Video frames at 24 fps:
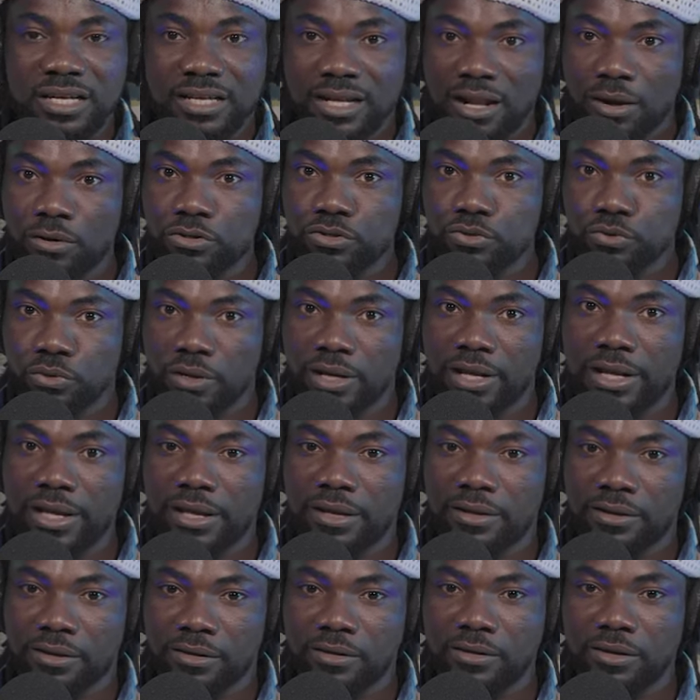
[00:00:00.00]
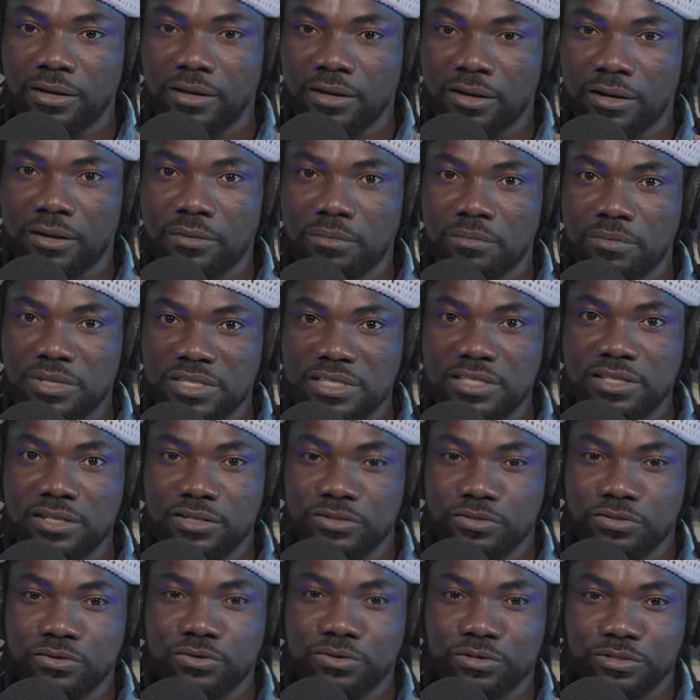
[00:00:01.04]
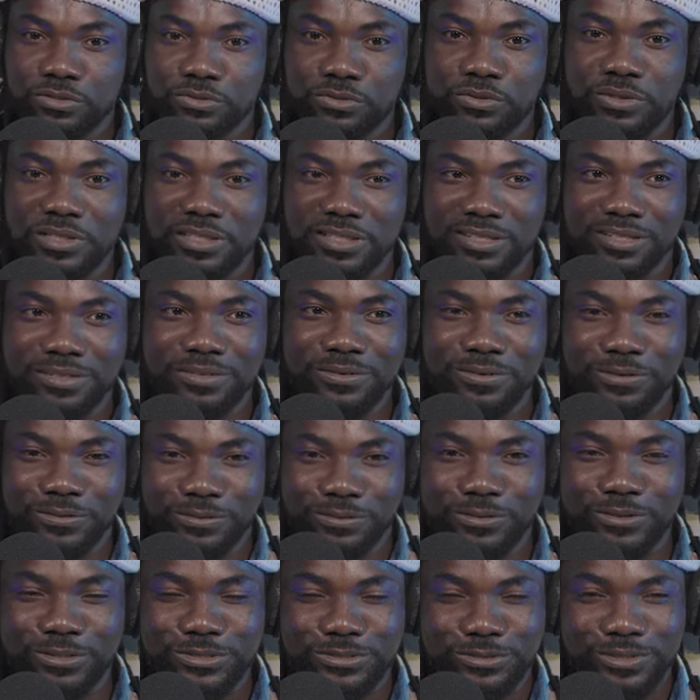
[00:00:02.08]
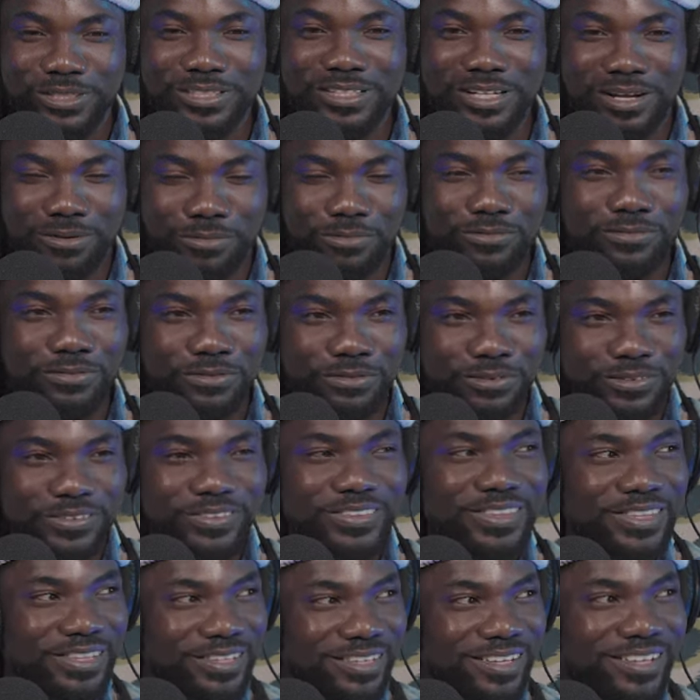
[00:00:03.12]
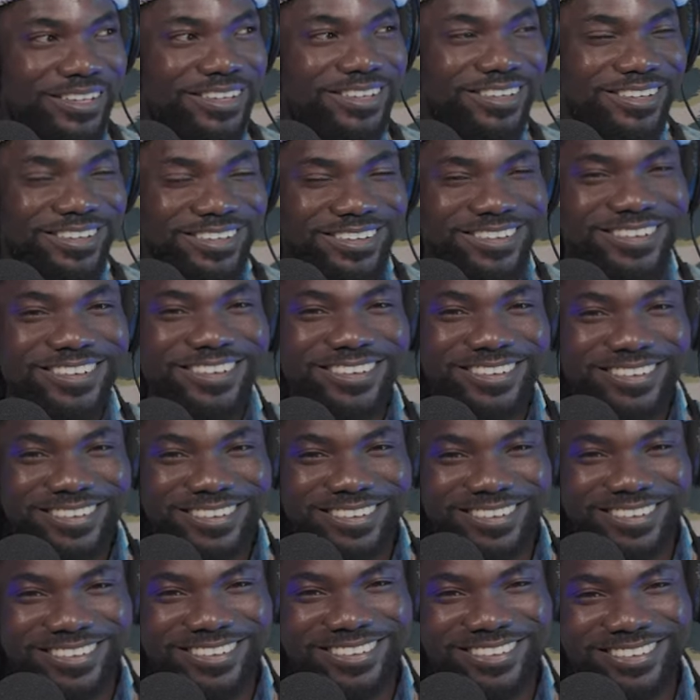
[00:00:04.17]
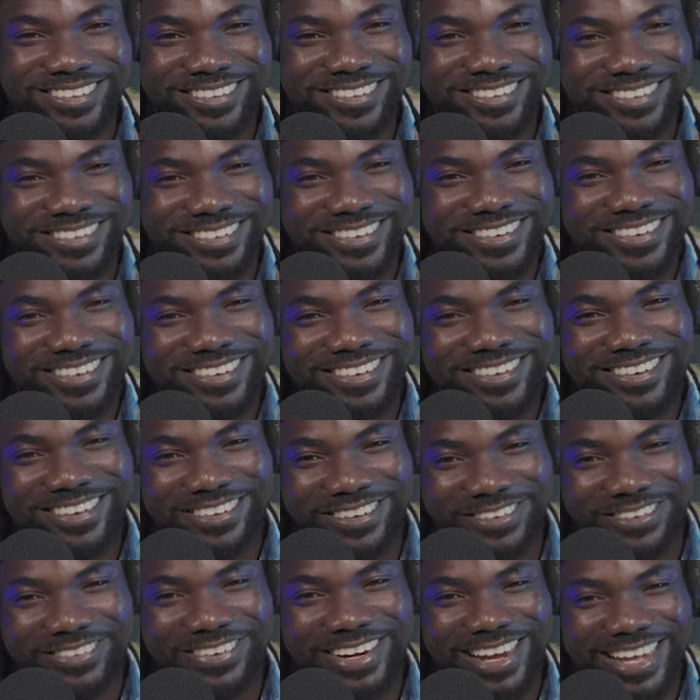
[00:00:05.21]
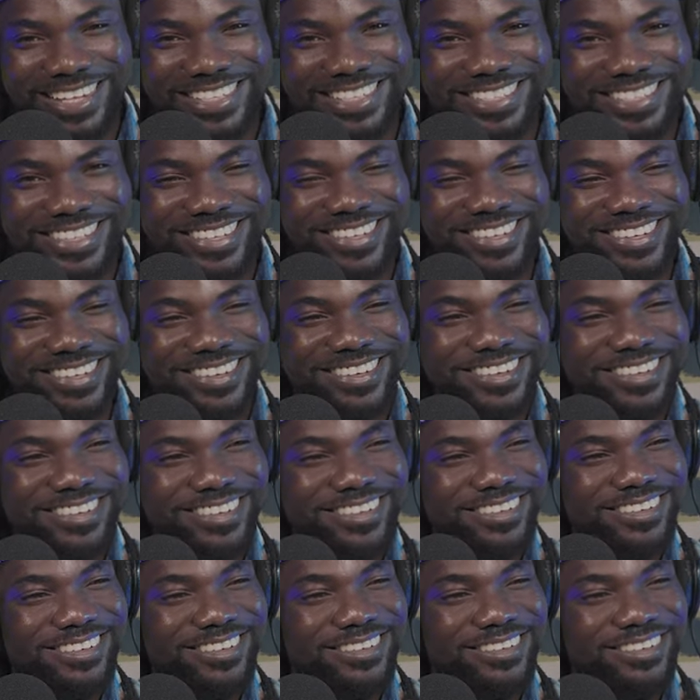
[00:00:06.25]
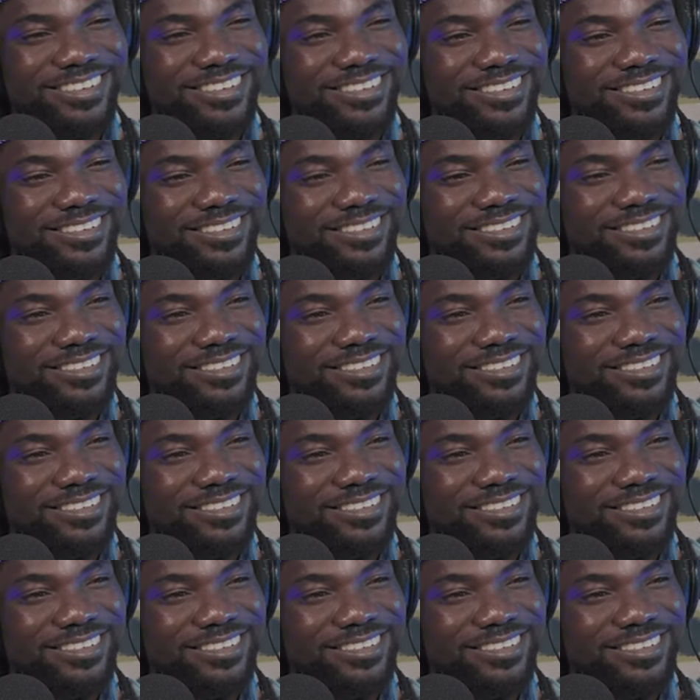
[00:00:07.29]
that was where Missy K. Drew was really, coming. It's a crazy, dope track. And with Onipa